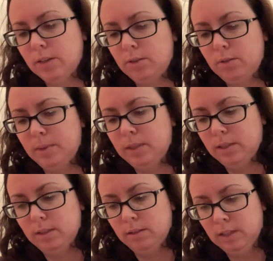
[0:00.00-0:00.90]
hairdo's been
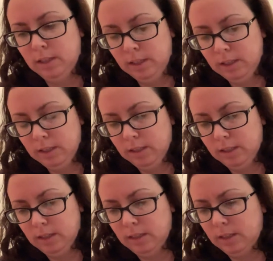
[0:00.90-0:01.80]
done
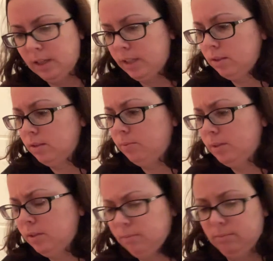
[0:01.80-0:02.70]
a lot. Oh,
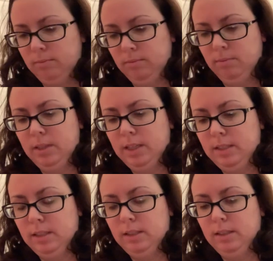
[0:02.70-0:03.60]
there's some
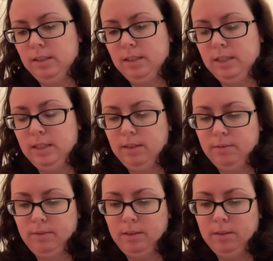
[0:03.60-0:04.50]
plastic inside of
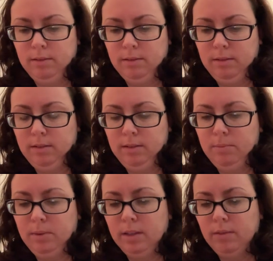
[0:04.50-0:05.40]
here.
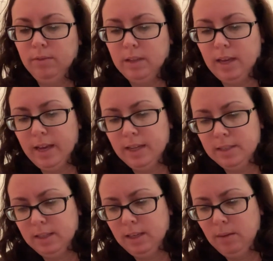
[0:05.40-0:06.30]
Probably for the hat
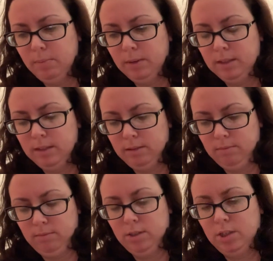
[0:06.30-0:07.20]
to keep its
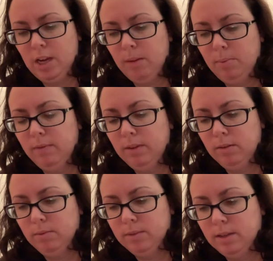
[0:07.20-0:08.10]
shape even
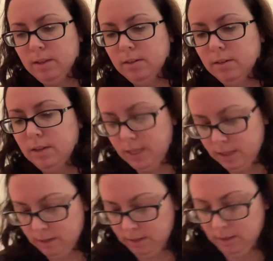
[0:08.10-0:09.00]
though it was on her
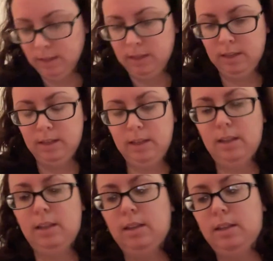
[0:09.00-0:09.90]
head.
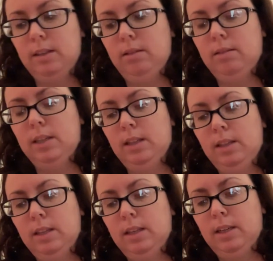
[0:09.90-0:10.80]
Uh, so you can take
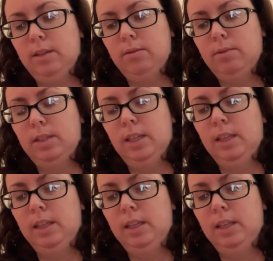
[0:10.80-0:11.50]
that out.